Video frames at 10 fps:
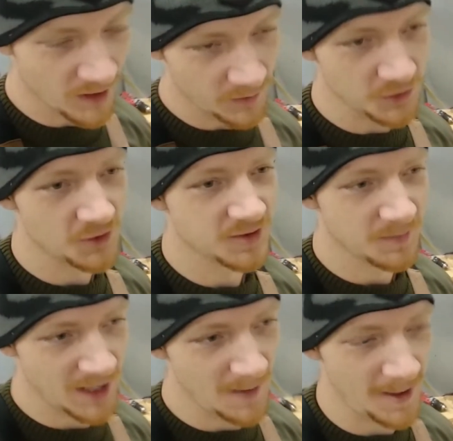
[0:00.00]
and come back. I
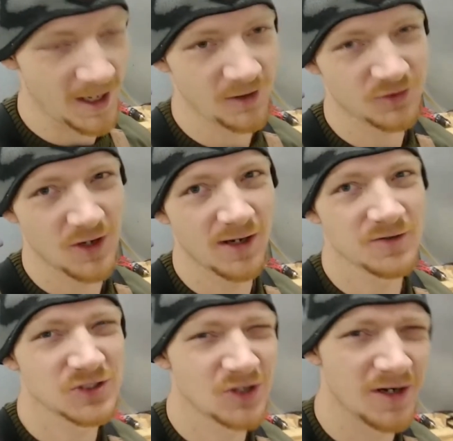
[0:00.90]
got out in the truck, it was
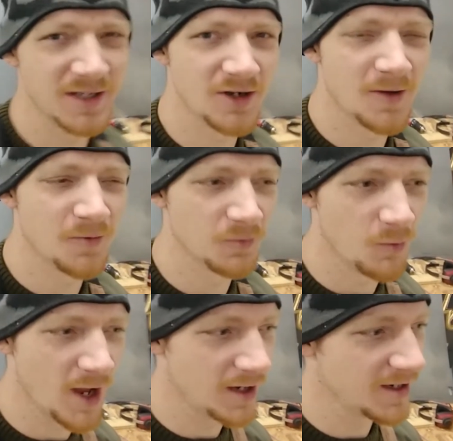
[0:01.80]
starting to get awful wet and
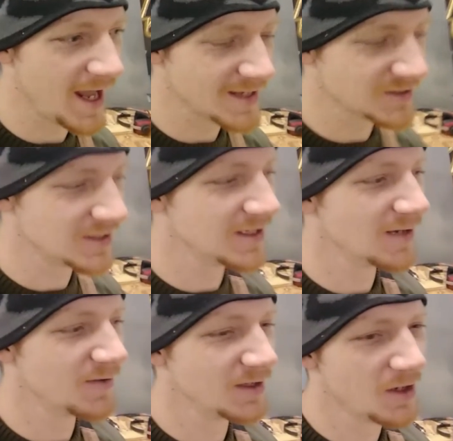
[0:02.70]
nasty, and I figured, you
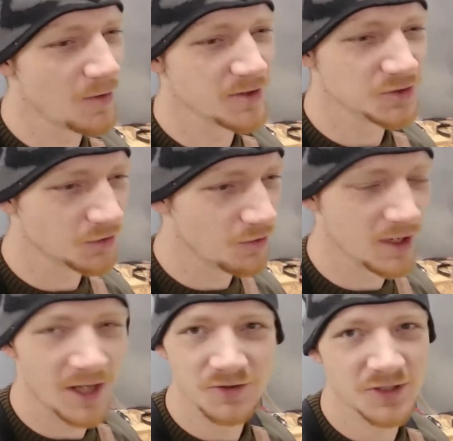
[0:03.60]
know what, screw it, I'll just
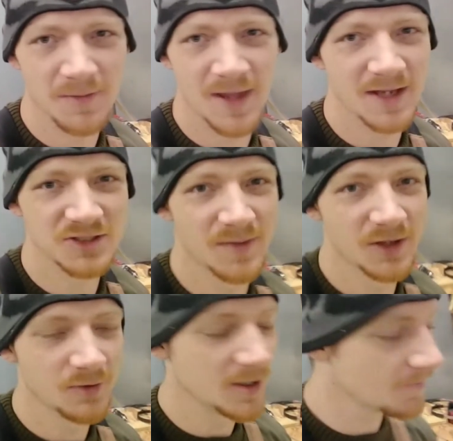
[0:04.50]
come back some other week.
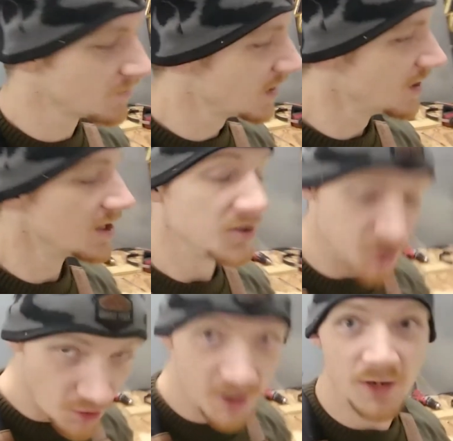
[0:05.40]
So here
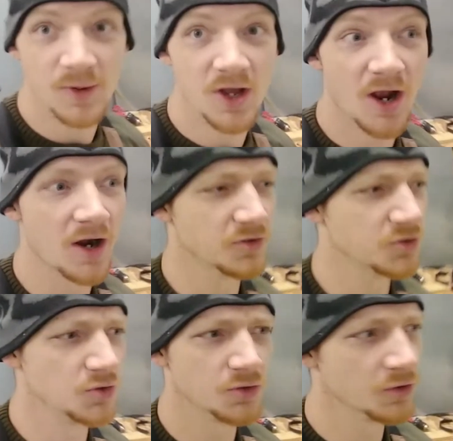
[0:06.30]
we are, 2 or
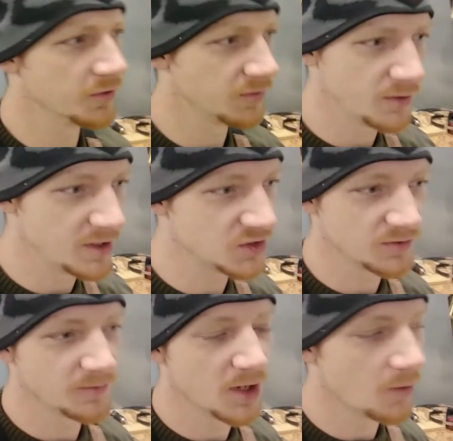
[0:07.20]
3 weeks from part
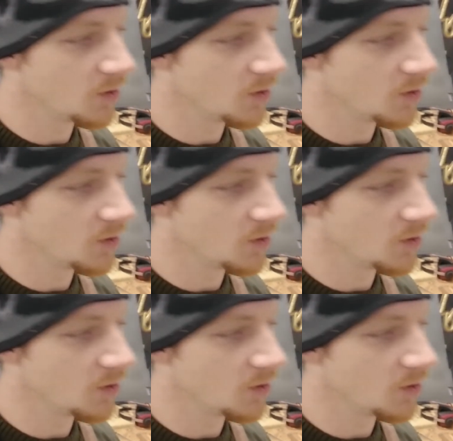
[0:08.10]
1.